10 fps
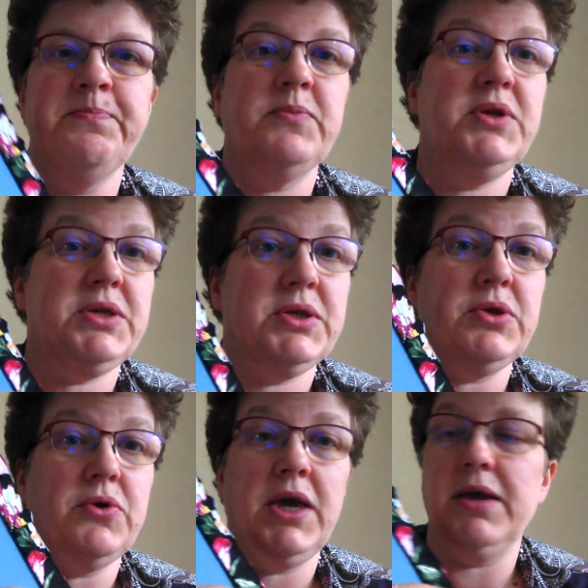which is
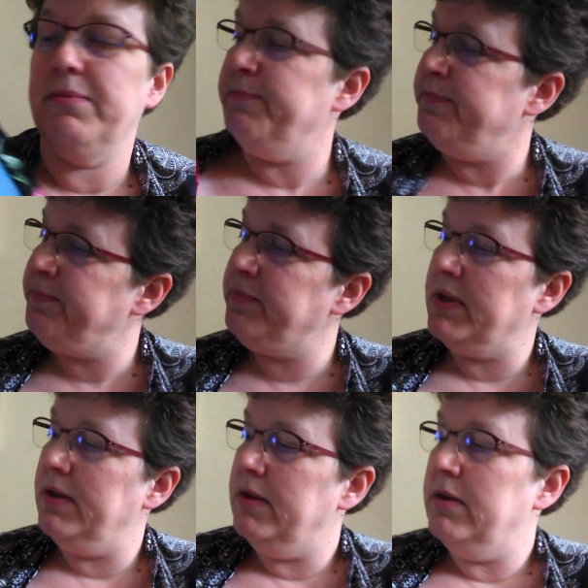annoying.
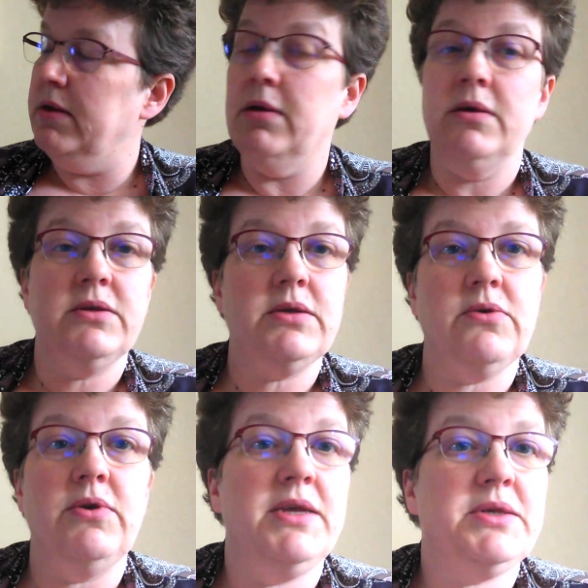
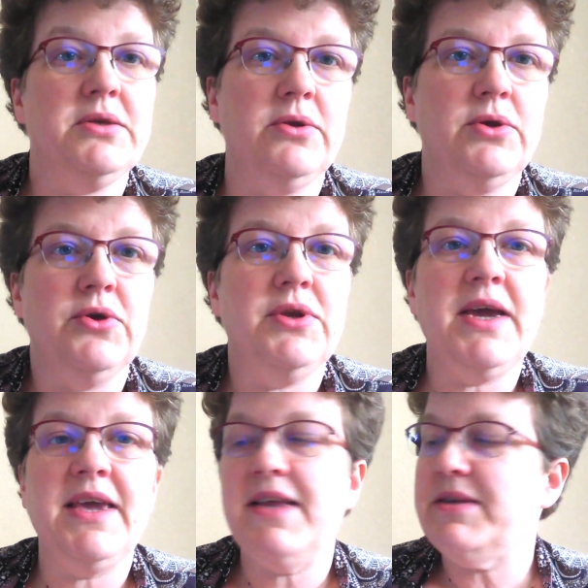So, lesson learned,
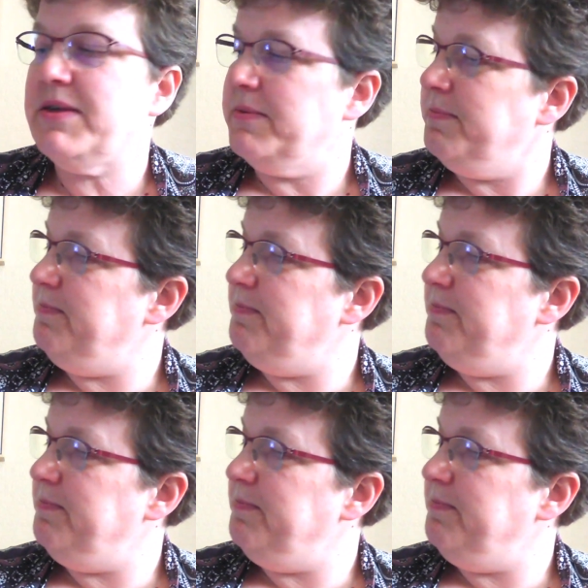I guess.